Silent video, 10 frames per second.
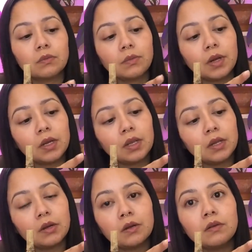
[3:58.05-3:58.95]
right
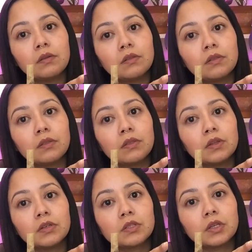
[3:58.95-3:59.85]
here,
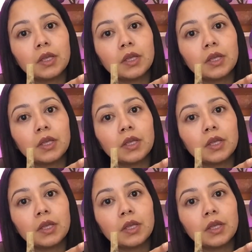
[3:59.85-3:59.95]
there's an